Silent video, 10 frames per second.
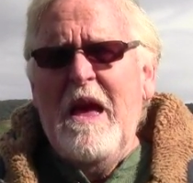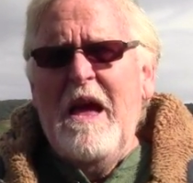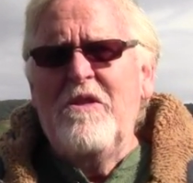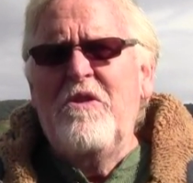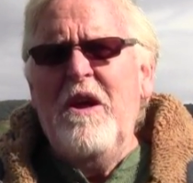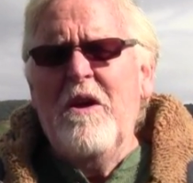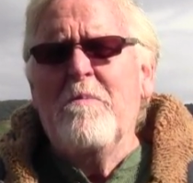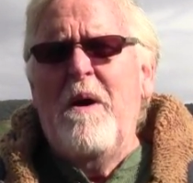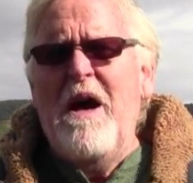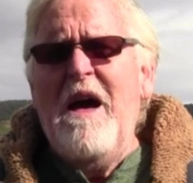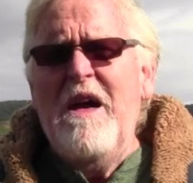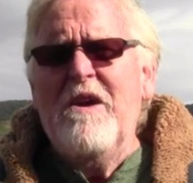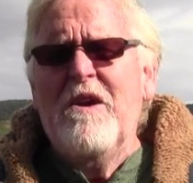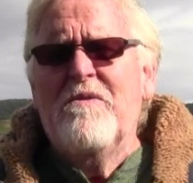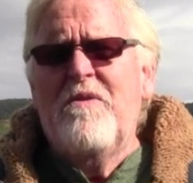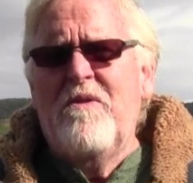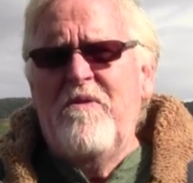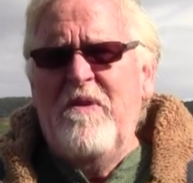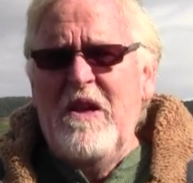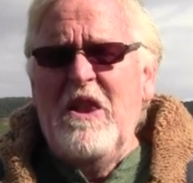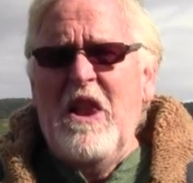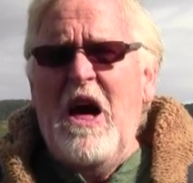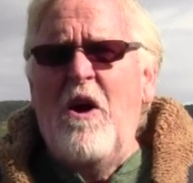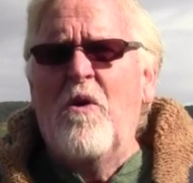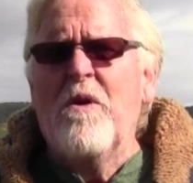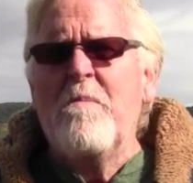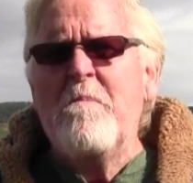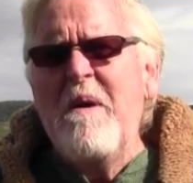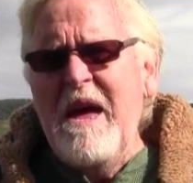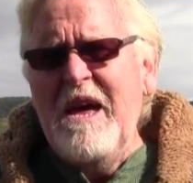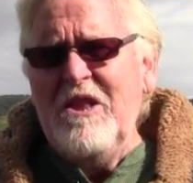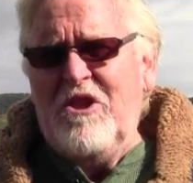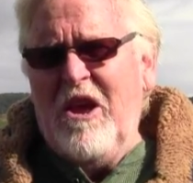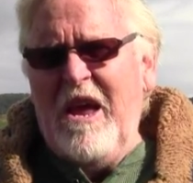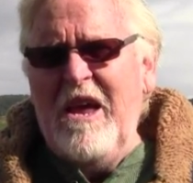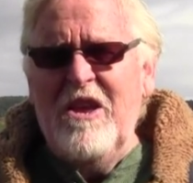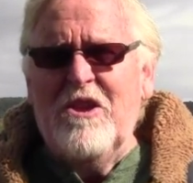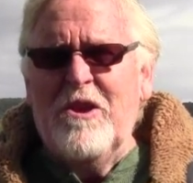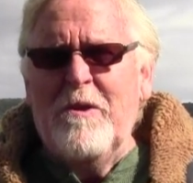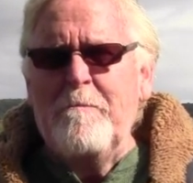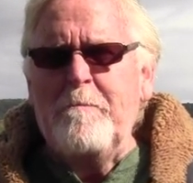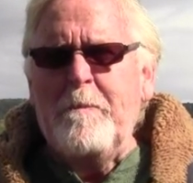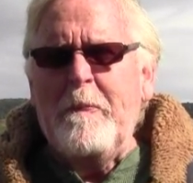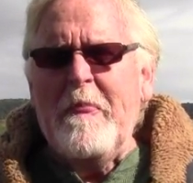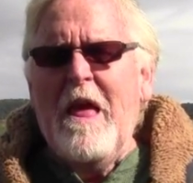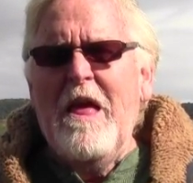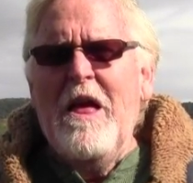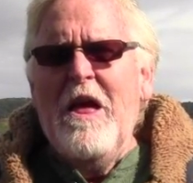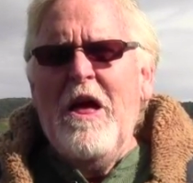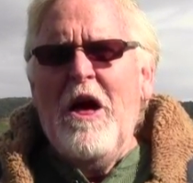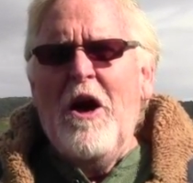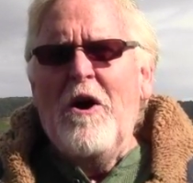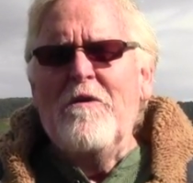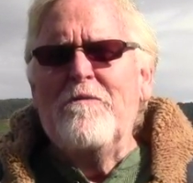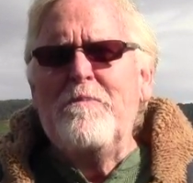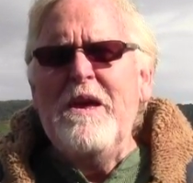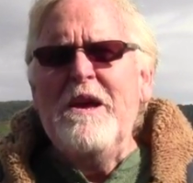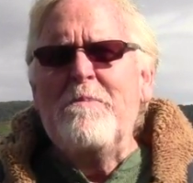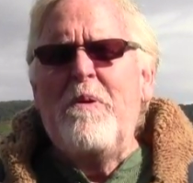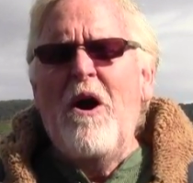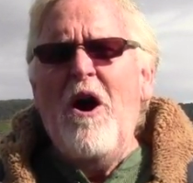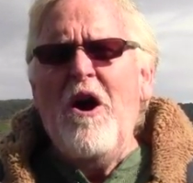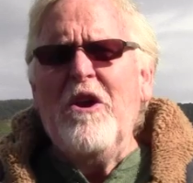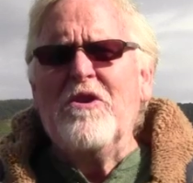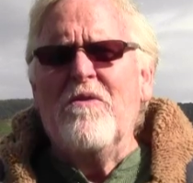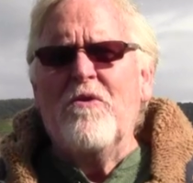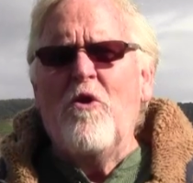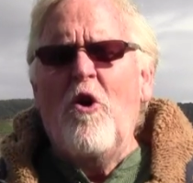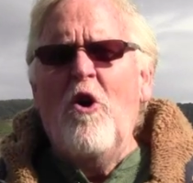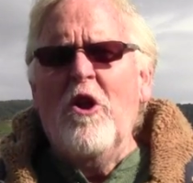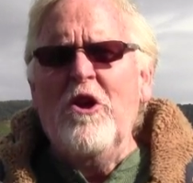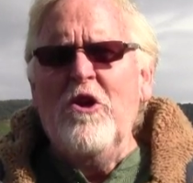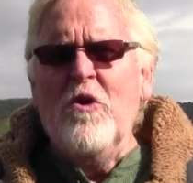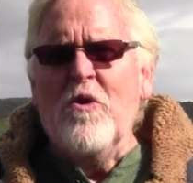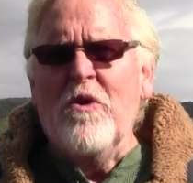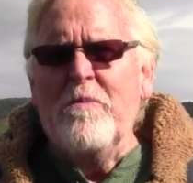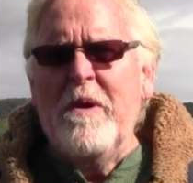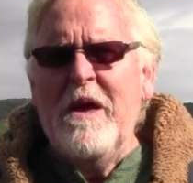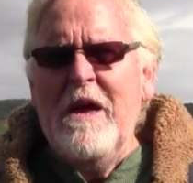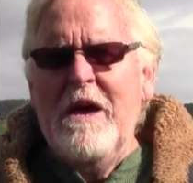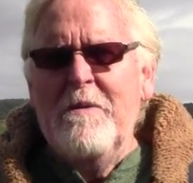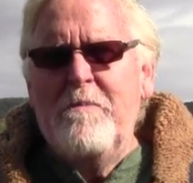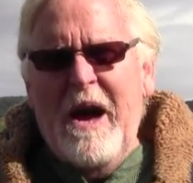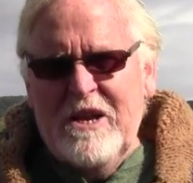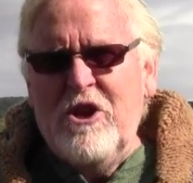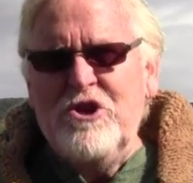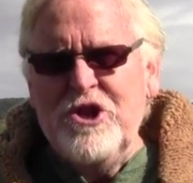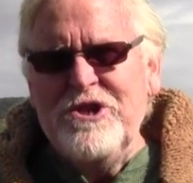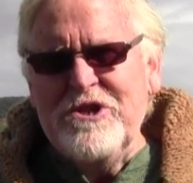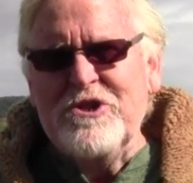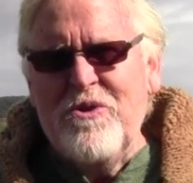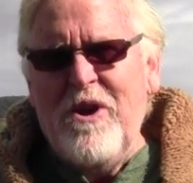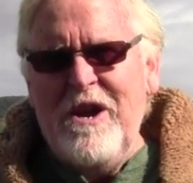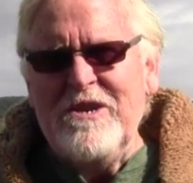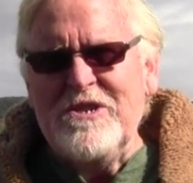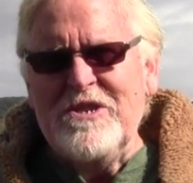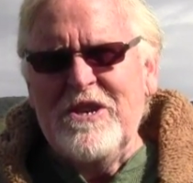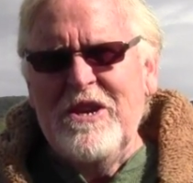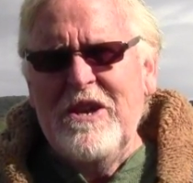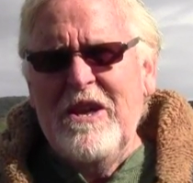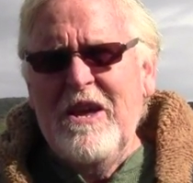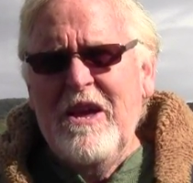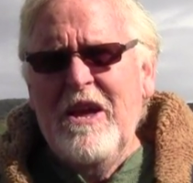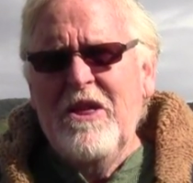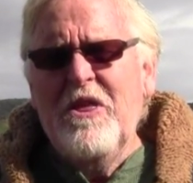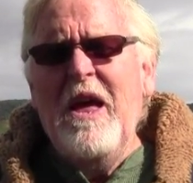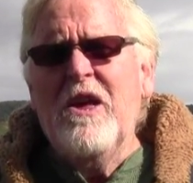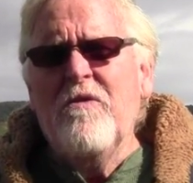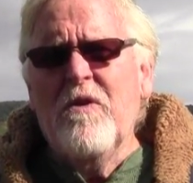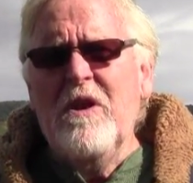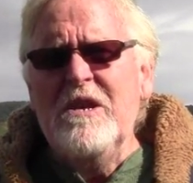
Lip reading: and thereby fulfill our mandate of being part of calling Europe back to Jesus Christ. Thank you for